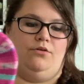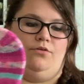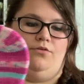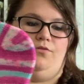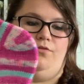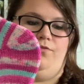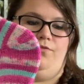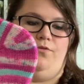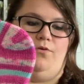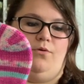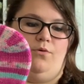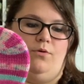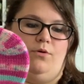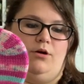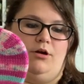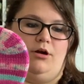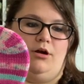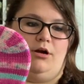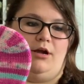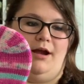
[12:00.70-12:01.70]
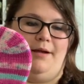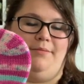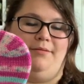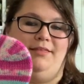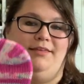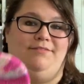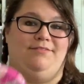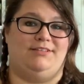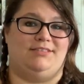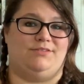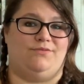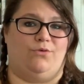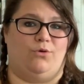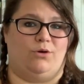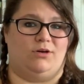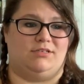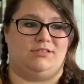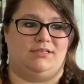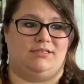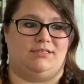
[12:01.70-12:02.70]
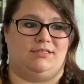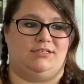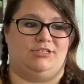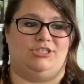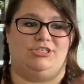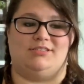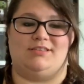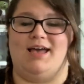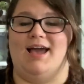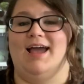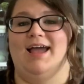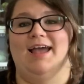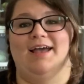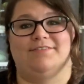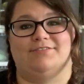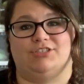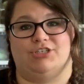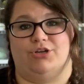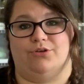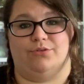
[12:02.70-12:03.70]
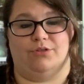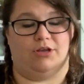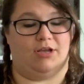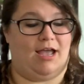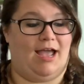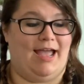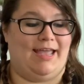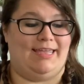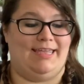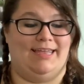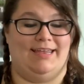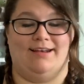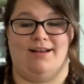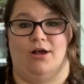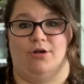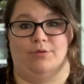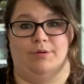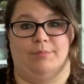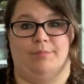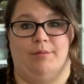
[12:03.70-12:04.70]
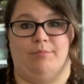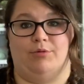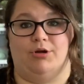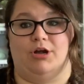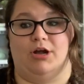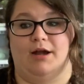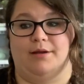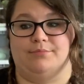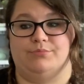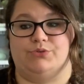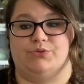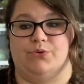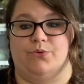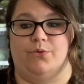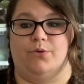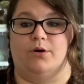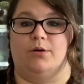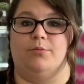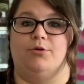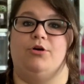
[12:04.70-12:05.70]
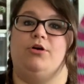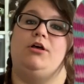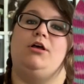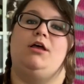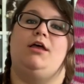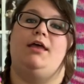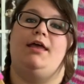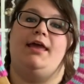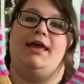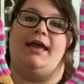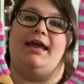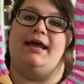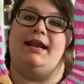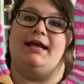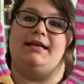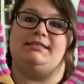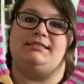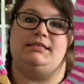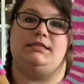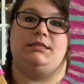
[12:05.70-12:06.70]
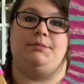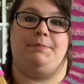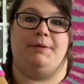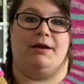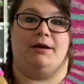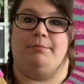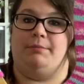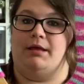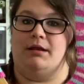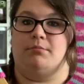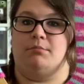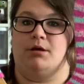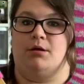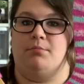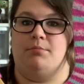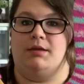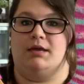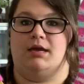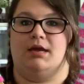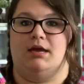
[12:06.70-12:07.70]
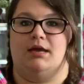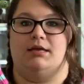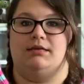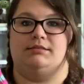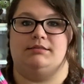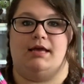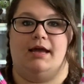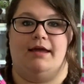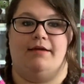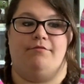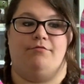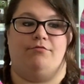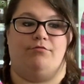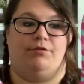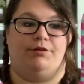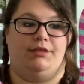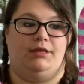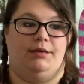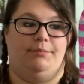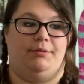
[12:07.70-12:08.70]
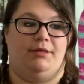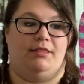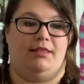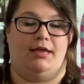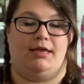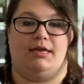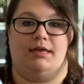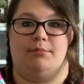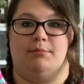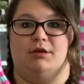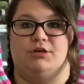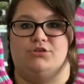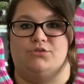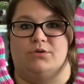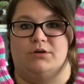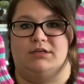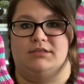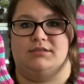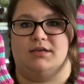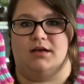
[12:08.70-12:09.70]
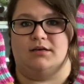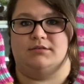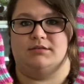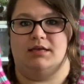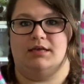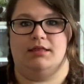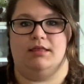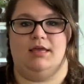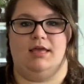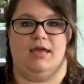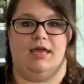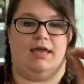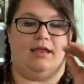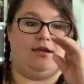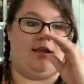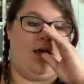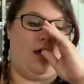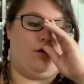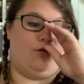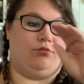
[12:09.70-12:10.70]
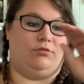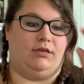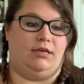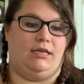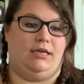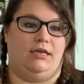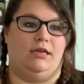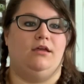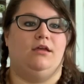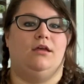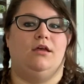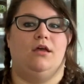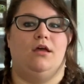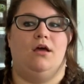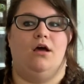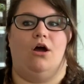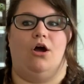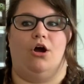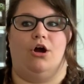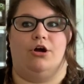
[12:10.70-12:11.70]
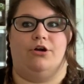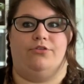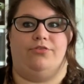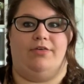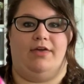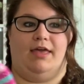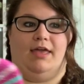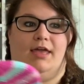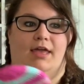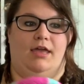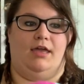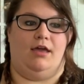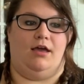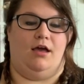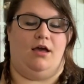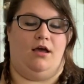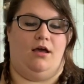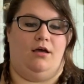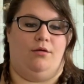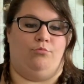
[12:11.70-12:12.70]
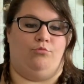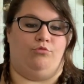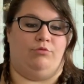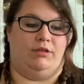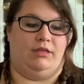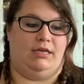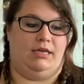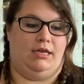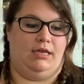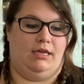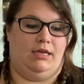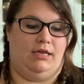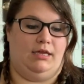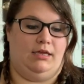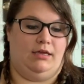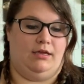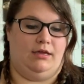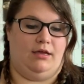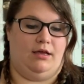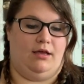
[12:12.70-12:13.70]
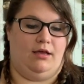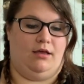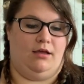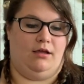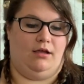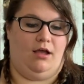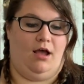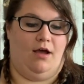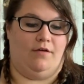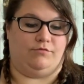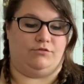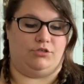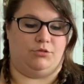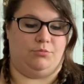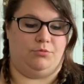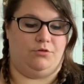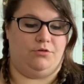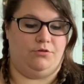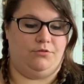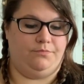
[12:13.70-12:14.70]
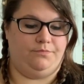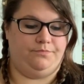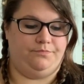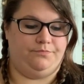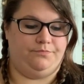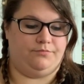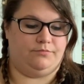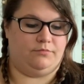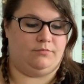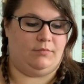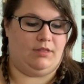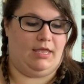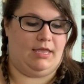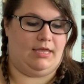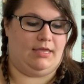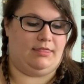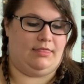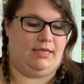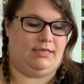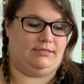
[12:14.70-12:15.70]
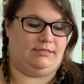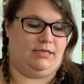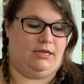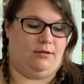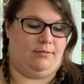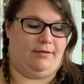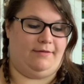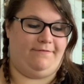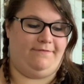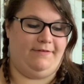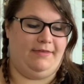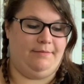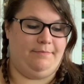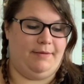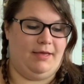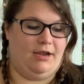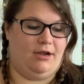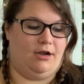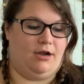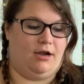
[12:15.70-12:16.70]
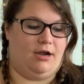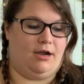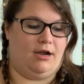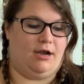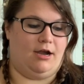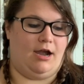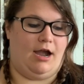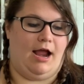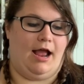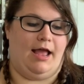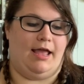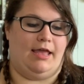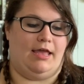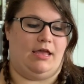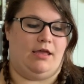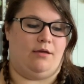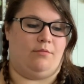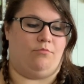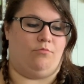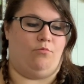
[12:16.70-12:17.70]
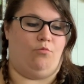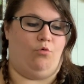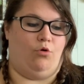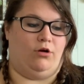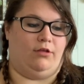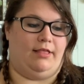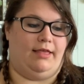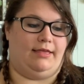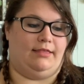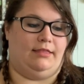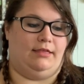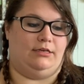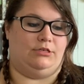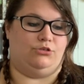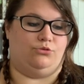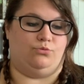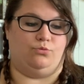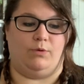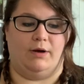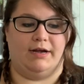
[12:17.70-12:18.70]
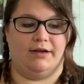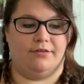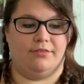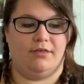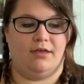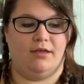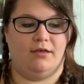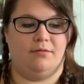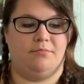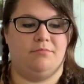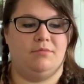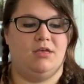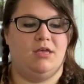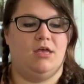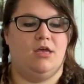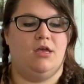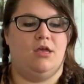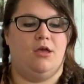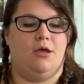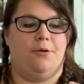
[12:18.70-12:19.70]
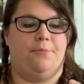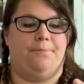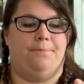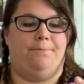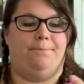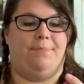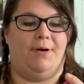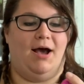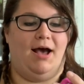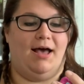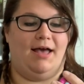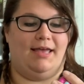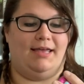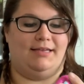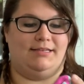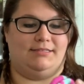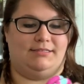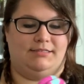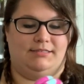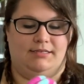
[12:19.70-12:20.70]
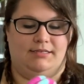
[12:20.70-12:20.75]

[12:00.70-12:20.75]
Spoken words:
for, I believe it's 4 or 6 inches. I have to go look. I cannot remember. I'm so horrible. And I did the bare minimum because I've really been liking my shorty socks lately. And not only are they really comfortable, like they stay on my feet better, I am more likely to wear them, but